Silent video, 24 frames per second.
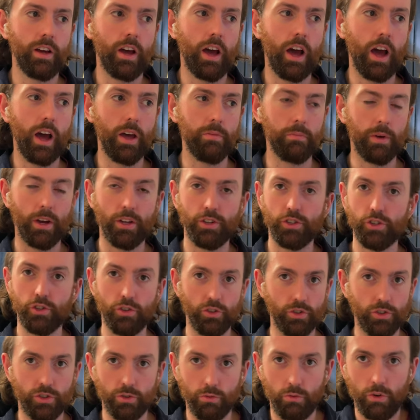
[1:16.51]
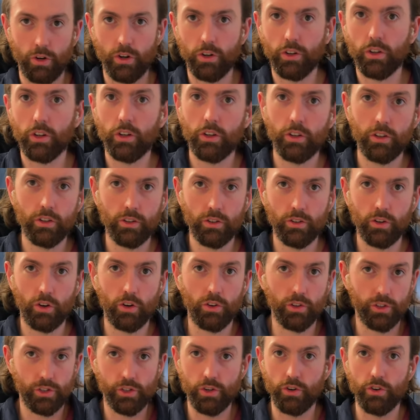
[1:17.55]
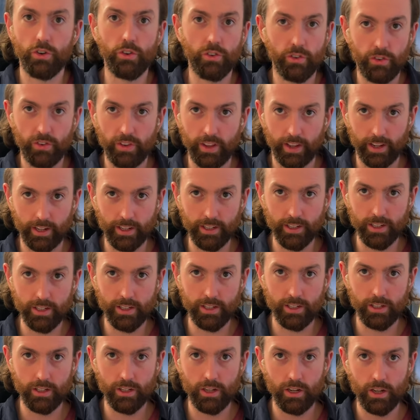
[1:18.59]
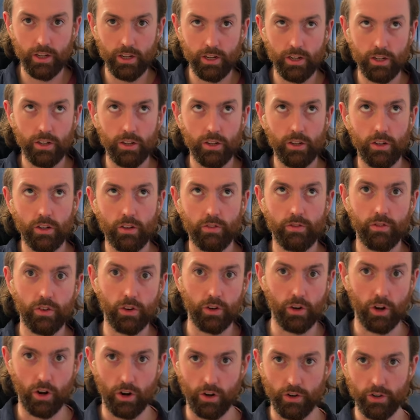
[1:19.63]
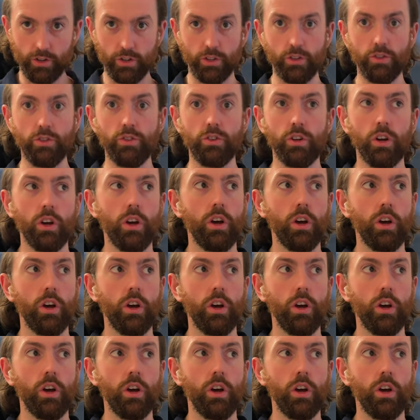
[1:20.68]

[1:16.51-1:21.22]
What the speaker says: I might choose to work on certain things for an hour or two,